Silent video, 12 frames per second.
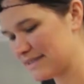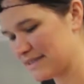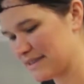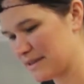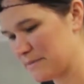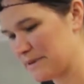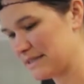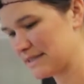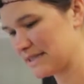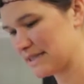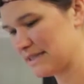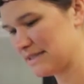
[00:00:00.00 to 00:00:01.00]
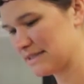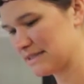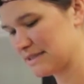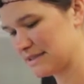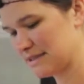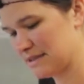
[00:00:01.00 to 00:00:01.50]
is the hibiscus.
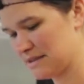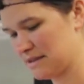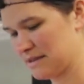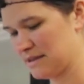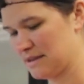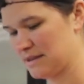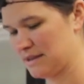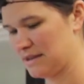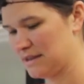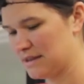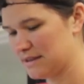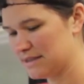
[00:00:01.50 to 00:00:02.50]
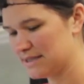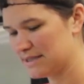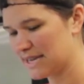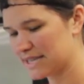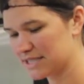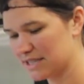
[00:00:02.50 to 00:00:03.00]
This
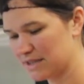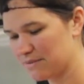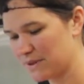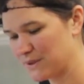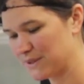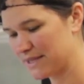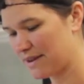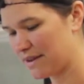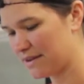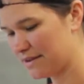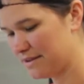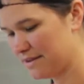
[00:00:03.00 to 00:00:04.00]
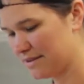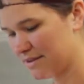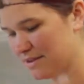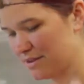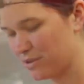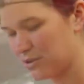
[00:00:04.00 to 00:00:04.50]
is actually Roselle,
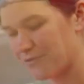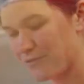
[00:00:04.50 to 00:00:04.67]
the